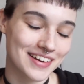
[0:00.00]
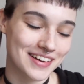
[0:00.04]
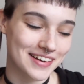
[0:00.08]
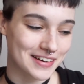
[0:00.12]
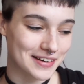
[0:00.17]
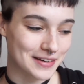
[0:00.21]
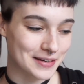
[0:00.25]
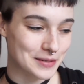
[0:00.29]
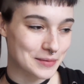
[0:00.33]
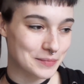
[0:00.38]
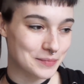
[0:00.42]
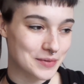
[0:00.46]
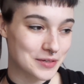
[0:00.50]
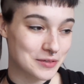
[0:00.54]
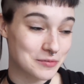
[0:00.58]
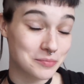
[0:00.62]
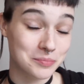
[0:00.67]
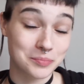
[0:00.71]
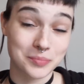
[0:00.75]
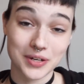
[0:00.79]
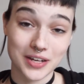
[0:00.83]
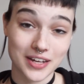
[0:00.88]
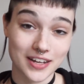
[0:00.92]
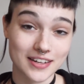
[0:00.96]

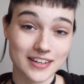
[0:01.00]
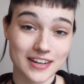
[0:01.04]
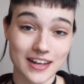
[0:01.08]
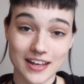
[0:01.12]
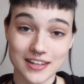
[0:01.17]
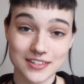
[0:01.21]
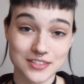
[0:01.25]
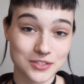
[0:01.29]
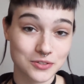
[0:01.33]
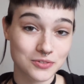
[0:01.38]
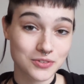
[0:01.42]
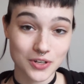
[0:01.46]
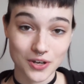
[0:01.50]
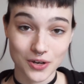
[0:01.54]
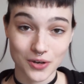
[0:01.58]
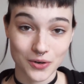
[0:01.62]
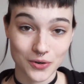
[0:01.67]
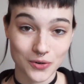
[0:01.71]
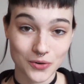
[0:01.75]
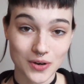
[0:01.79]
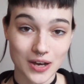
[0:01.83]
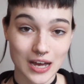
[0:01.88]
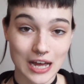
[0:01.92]
but as you know,